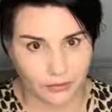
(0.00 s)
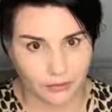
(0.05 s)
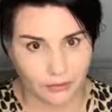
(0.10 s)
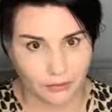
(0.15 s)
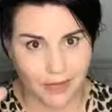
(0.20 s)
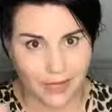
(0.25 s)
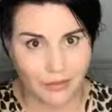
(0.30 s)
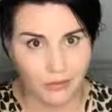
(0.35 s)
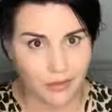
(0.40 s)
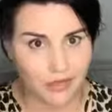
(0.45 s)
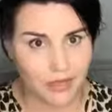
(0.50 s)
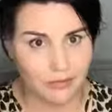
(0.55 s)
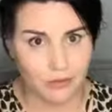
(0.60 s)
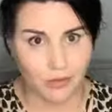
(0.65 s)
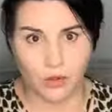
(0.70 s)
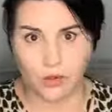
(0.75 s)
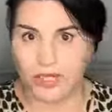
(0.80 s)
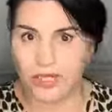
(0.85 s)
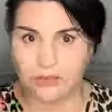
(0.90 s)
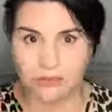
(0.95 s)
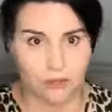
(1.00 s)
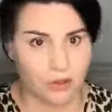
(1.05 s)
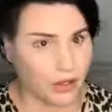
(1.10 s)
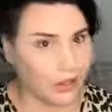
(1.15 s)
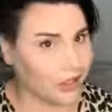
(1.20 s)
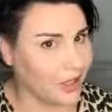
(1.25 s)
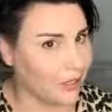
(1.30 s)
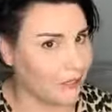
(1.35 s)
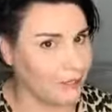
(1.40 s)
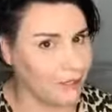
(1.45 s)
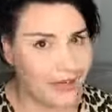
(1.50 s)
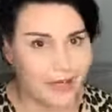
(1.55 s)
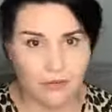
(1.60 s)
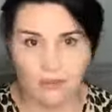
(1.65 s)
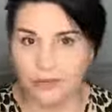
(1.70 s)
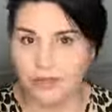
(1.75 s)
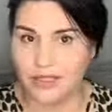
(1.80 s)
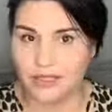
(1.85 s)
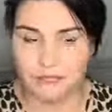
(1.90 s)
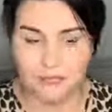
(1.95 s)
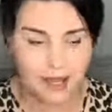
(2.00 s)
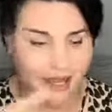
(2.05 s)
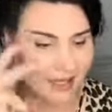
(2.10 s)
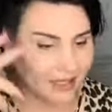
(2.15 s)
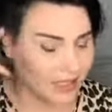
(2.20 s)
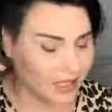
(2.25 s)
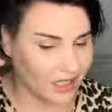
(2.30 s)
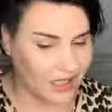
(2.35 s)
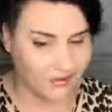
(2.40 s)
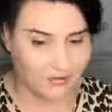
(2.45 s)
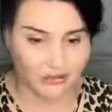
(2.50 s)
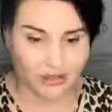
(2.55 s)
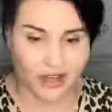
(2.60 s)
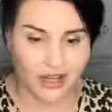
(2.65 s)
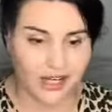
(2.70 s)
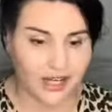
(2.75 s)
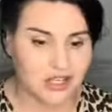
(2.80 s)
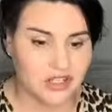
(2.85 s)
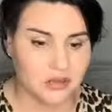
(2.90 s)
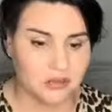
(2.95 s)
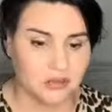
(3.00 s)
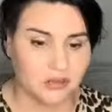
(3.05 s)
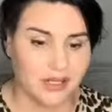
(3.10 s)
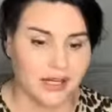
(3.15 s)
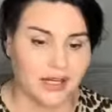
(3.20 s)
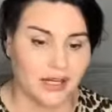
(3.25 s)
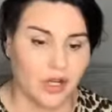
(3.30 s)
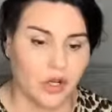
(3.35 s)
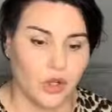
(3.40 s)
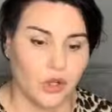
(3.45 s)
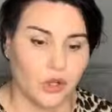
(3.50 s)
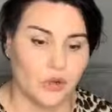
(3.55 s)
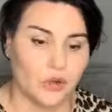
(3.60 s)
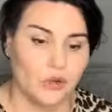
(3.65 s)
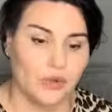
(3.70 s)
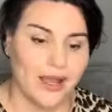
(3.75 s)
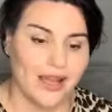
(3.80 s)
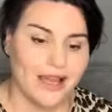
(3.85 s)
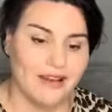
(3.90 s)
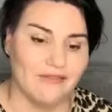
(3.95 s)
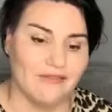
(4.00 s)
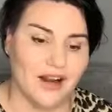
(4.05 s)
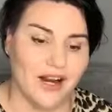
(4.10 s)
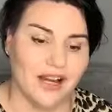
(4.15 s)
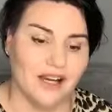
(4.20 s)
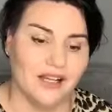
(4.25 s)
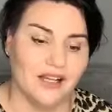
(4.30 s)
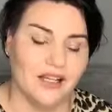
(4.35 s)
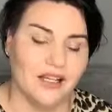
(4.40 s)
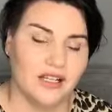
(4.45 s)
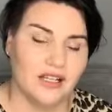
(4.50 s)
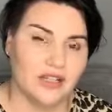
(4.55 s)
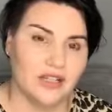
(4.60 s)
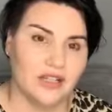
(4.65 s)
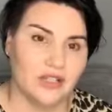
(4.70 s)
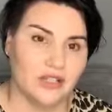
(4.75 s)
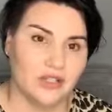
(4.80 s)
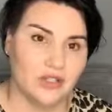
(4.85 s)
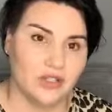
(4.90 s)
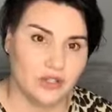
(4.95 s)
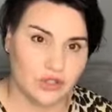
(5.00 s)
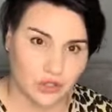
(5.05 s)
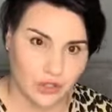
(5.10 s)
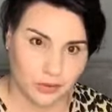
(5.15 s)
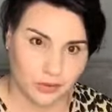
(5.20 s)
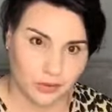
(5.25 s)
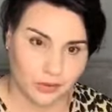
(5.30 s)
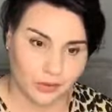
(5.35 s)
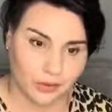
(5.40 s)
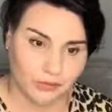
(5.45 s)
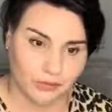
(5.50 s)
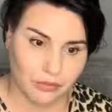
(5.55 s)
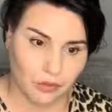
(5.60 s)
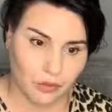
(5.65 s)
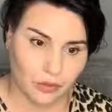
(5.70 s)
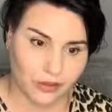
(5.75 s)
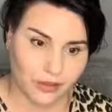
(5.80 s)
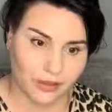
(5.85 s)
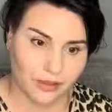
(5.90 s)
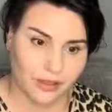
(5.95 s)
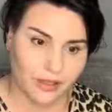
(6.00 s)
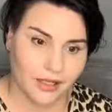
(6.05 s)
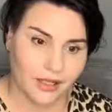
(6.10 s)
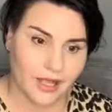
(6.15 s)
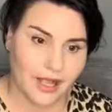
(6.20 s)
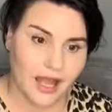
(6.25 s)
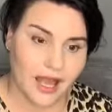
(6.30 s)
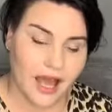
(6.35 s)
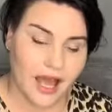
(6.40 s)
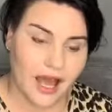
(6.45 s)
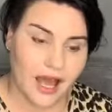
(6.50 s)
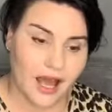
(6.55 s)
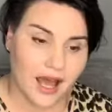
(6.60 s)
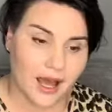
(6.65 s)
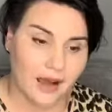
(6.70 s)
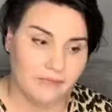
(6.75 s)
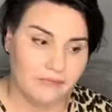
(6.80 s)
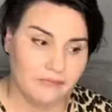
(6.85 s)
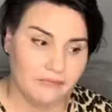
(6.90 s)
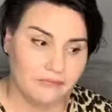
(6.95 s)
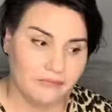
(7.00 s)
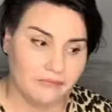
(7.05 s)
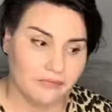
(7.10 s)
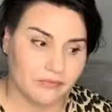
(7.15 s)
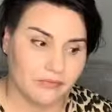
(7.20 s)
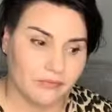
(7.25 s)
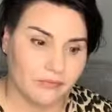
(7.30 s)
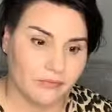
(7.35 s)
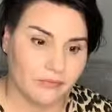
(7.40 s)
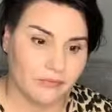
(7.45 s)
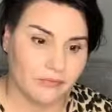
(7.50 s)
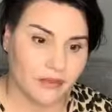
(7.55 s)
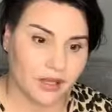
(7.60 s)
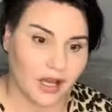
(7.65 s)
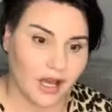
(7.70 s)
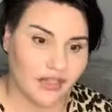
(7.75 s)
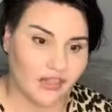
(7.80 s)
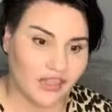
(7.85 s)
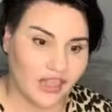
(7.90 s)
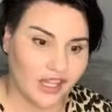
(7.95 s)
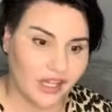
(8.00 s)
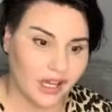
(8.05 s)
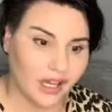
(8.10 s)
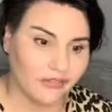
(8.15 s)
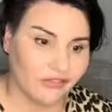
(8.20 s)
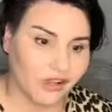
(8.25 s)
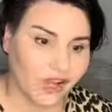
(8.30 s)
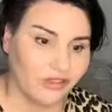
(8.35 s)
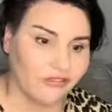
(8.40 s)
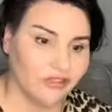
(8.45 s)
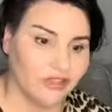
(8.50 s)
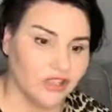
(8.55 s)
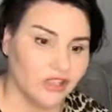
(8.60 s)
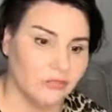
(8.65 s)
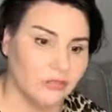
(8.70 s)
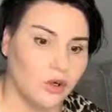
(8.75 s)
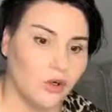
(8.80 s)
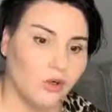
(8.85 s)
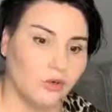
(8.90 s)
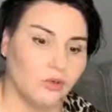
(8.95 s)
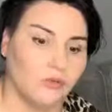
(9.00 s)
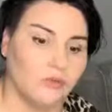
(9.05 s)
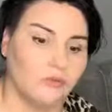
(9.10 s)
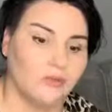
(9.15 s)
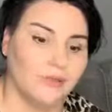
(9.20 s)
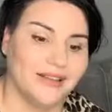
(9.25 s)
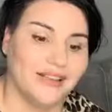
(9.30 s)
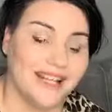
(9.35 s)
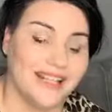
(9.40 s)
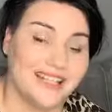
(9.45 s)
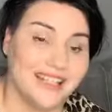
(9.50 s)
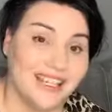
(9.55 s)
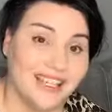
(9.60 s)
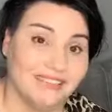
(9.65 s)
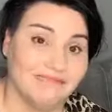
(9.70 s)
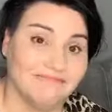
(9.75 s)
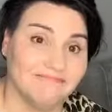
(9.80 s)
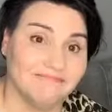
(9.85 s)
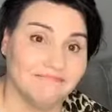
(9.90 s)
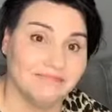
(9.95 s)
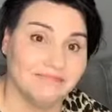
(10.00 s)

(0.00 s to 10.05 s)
Meet with your mortgage broker, meet with your banker, your financial planner, whoever. Super important. I think I've covered them all, but that's it.